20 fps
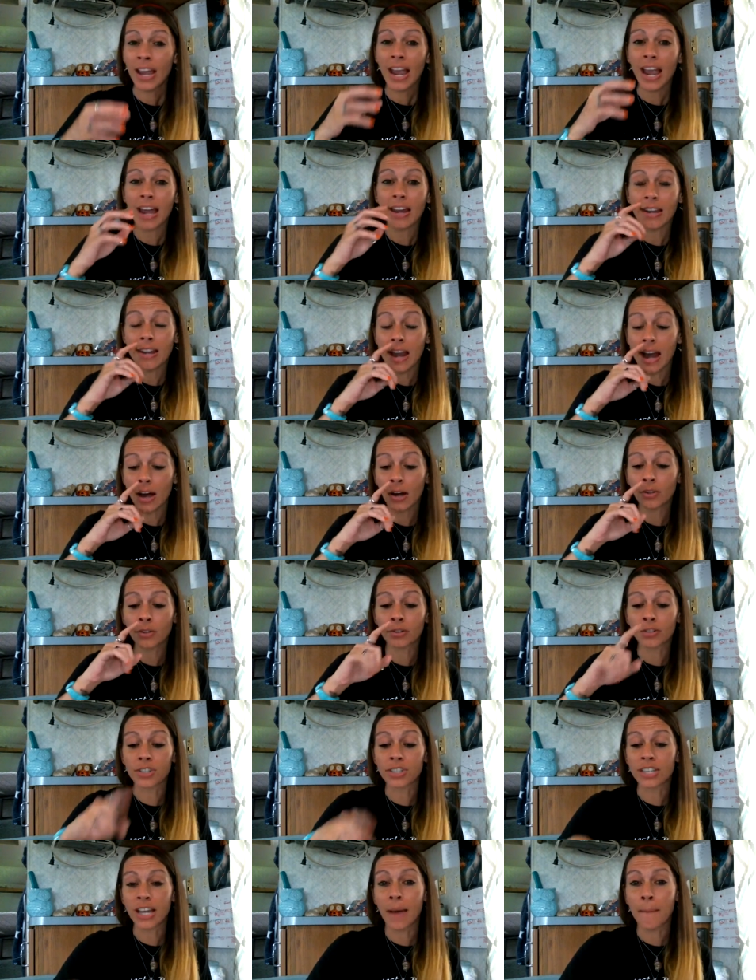And now you're
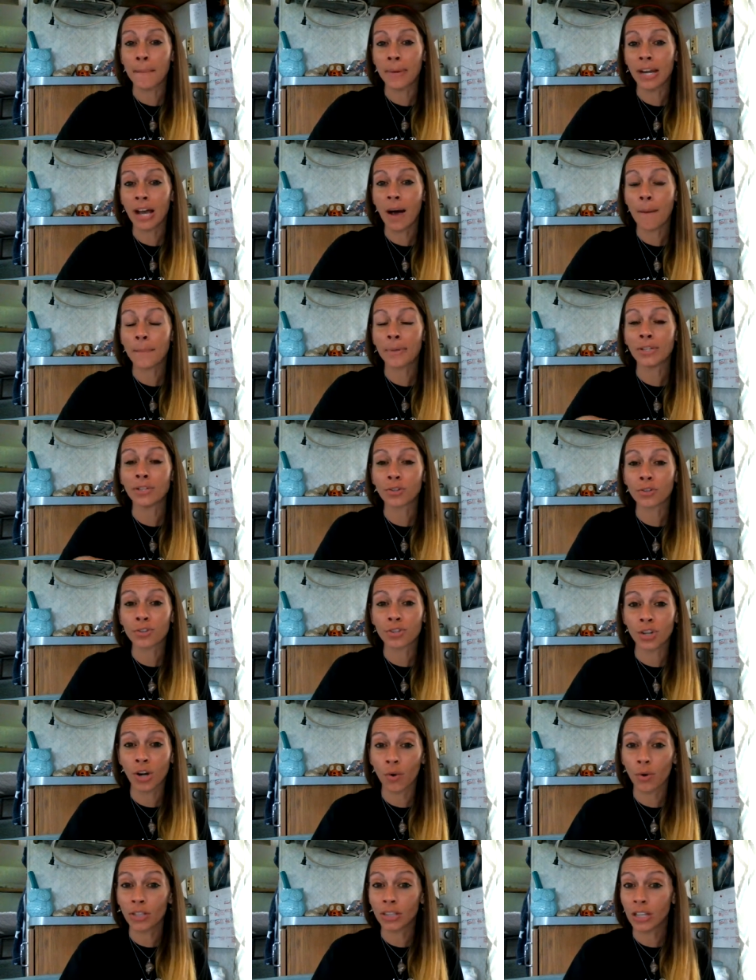stepping up and you're
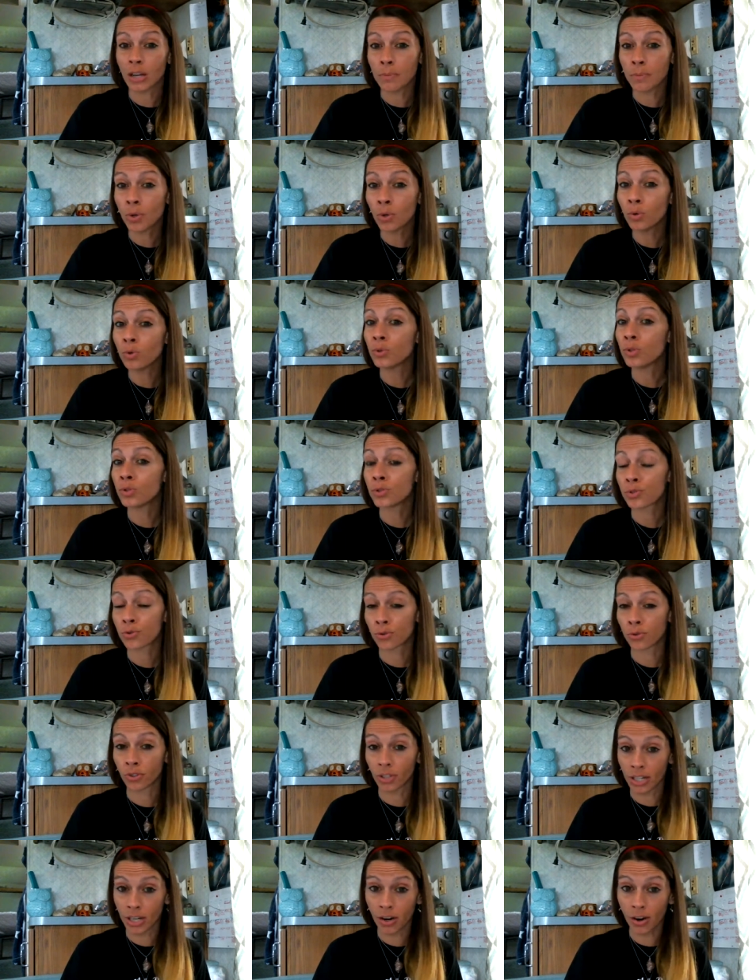showing them who you
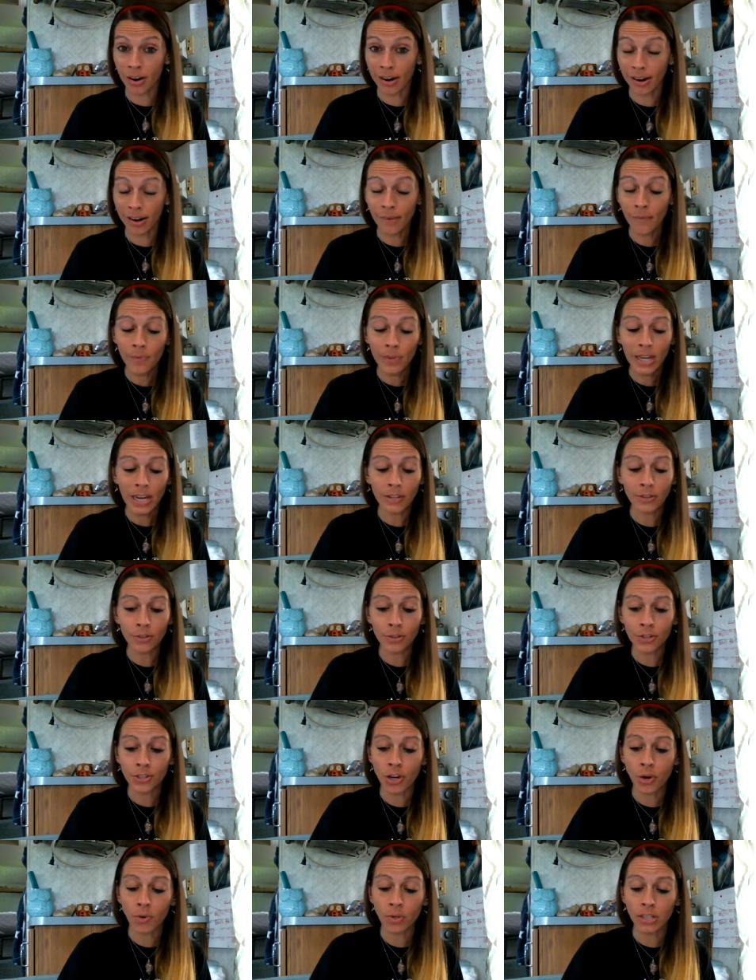truly are. And you're
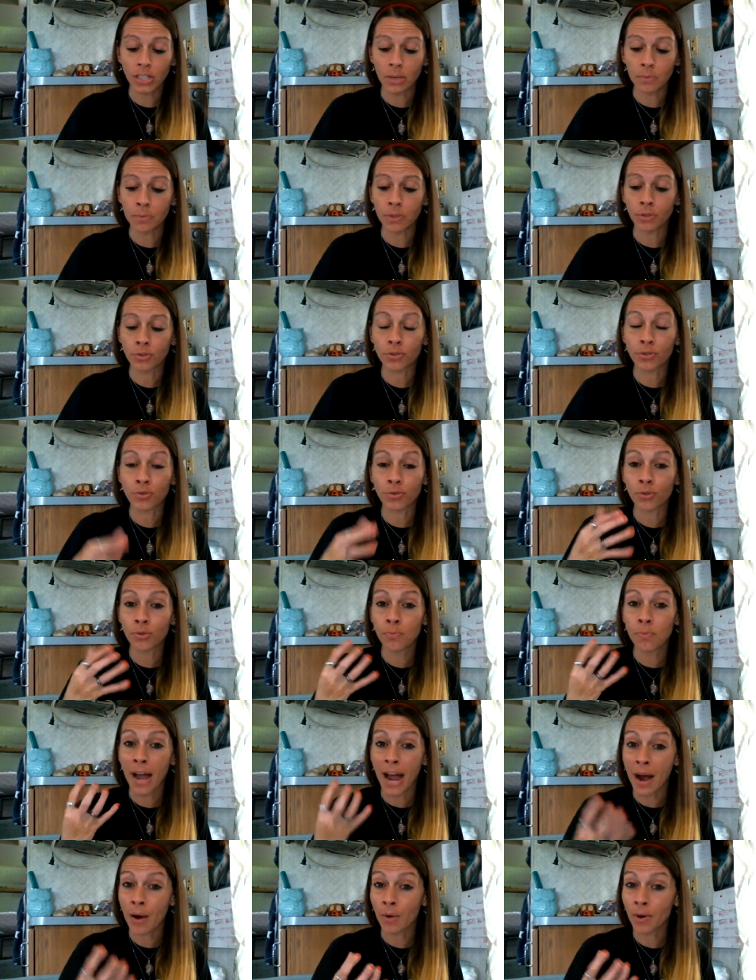showing them your true
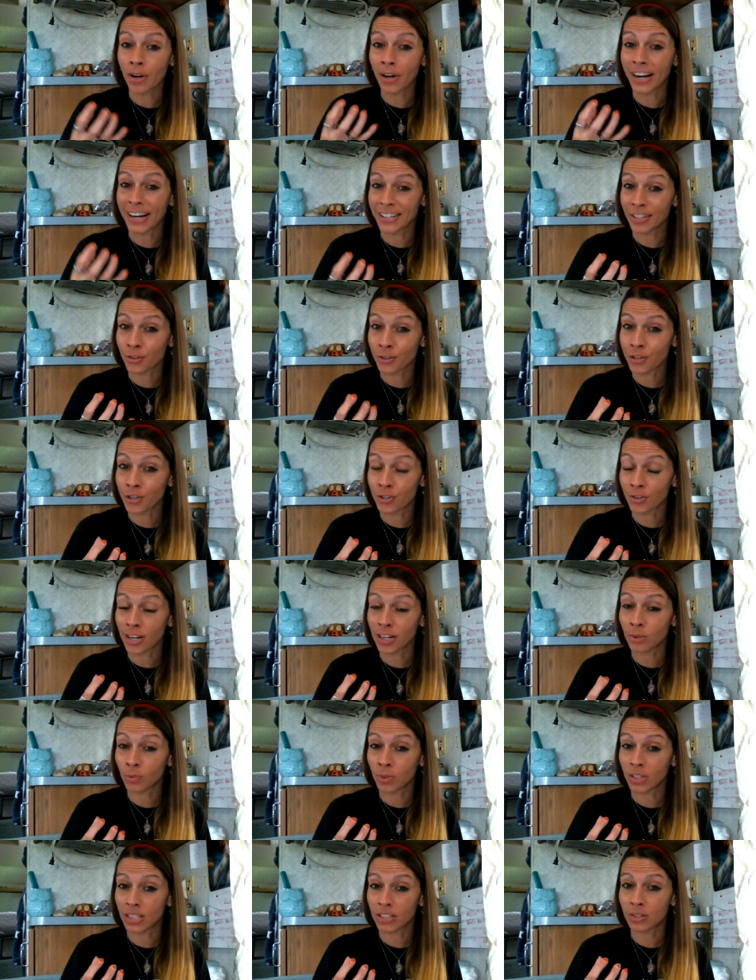power and your
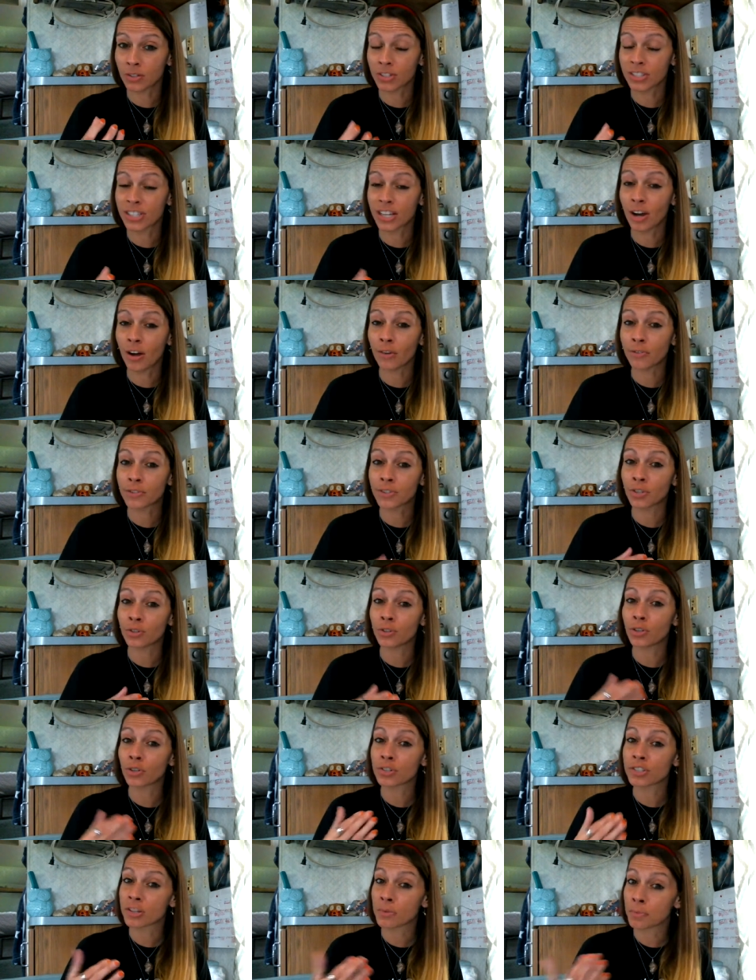strength within yourself. So
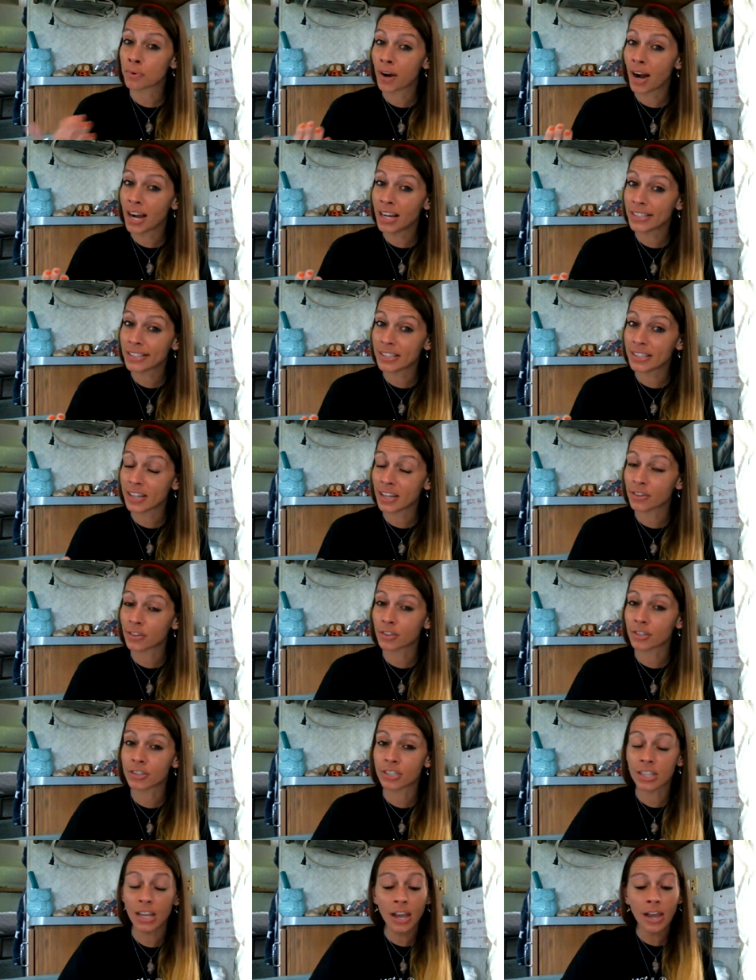you're surprising
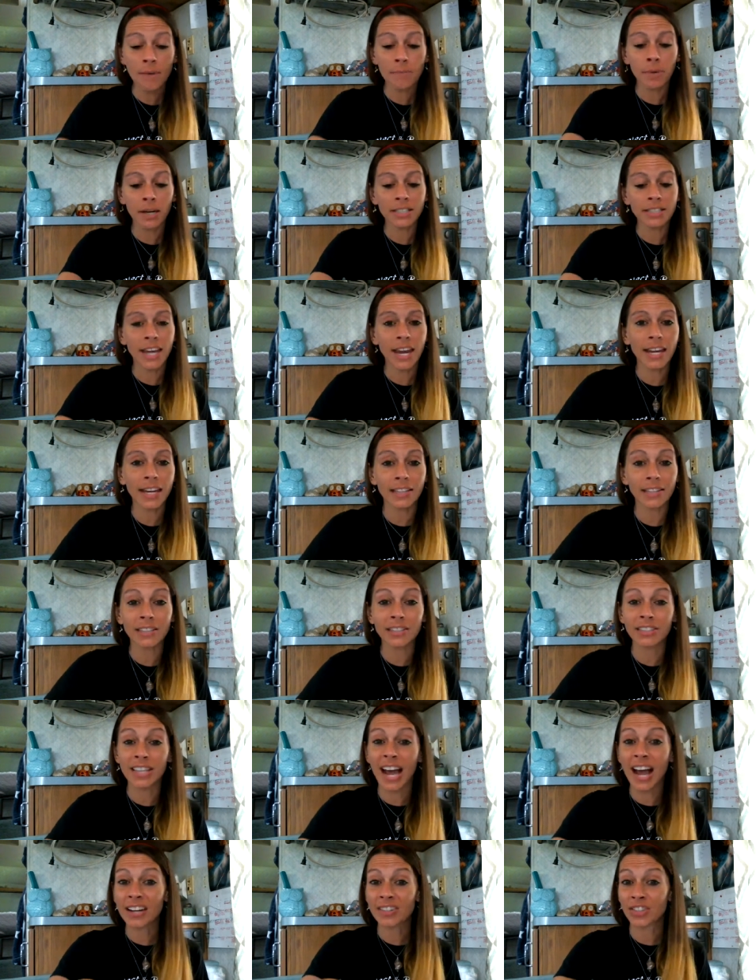others by taking this
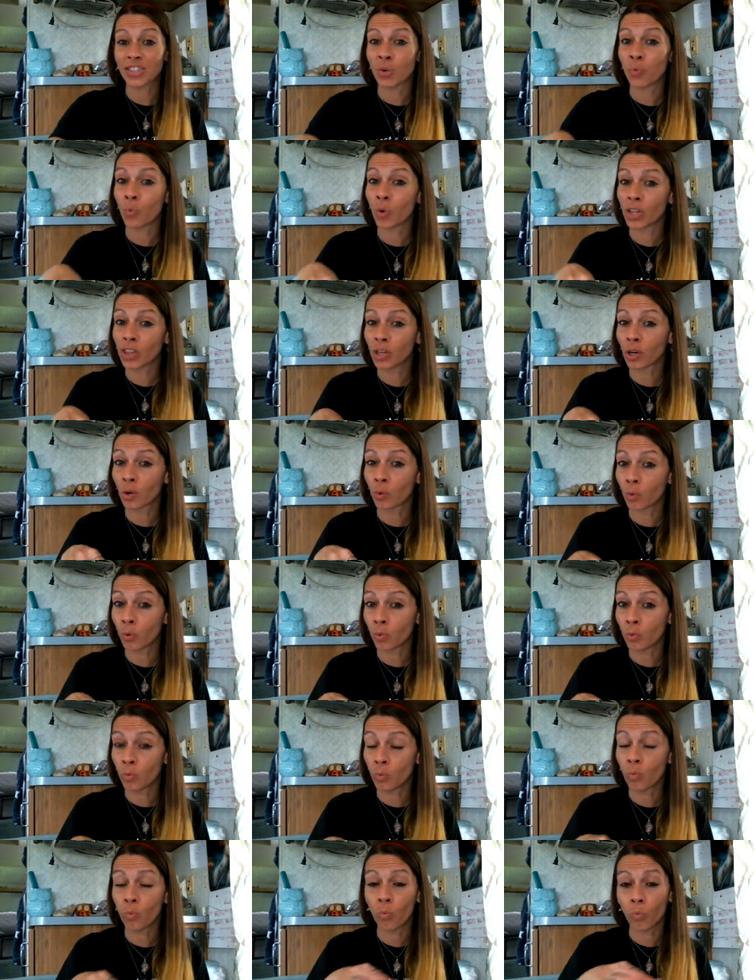action when there
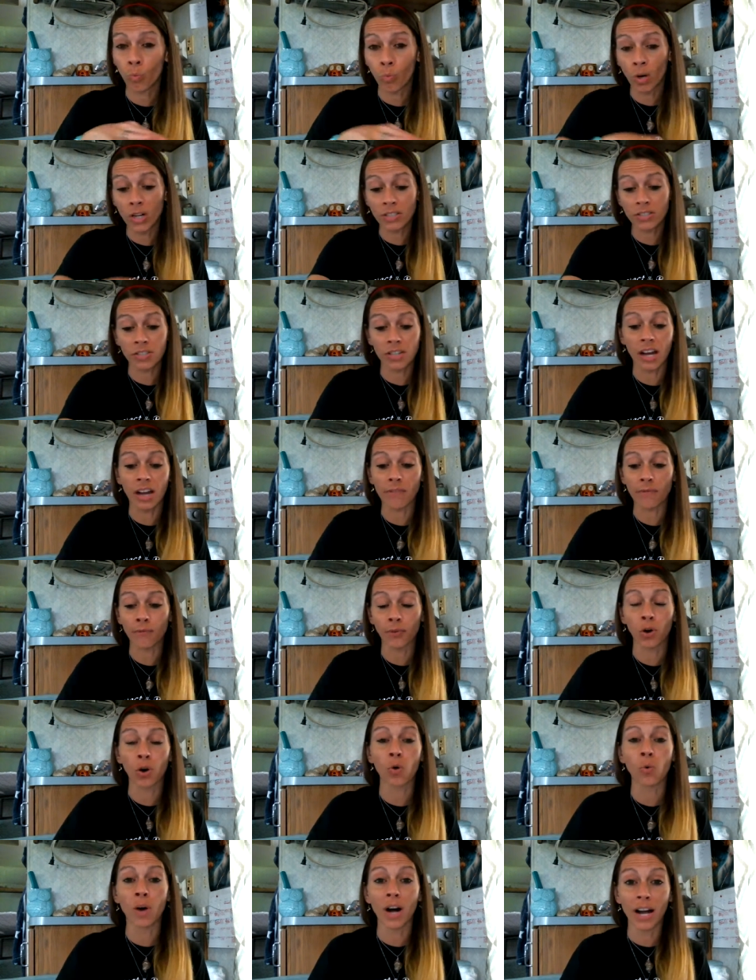was none for
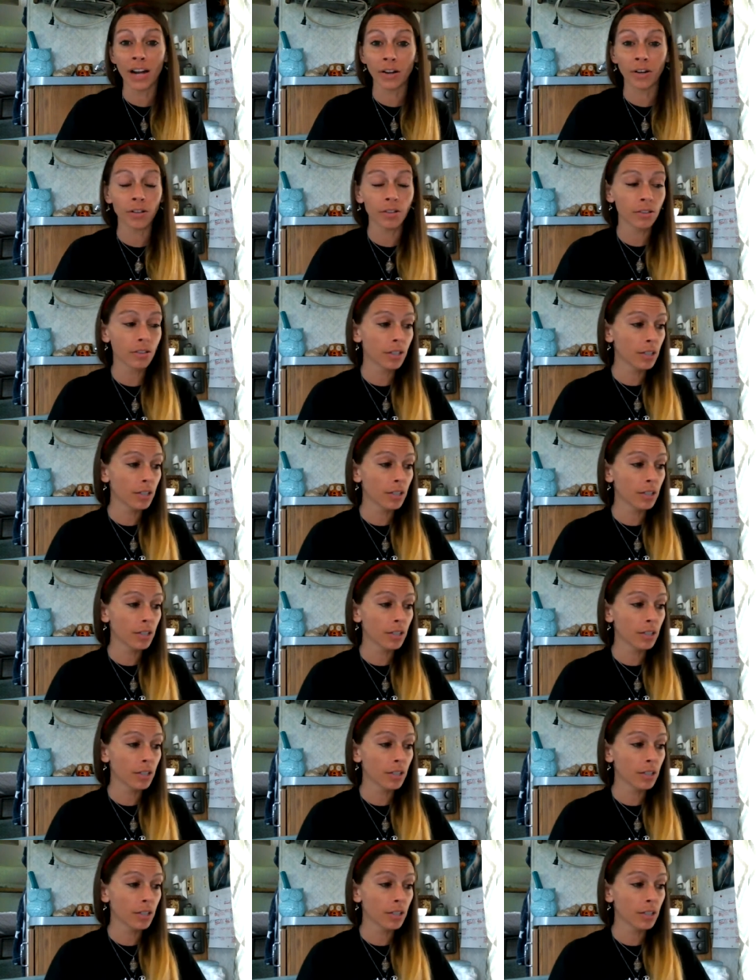a while.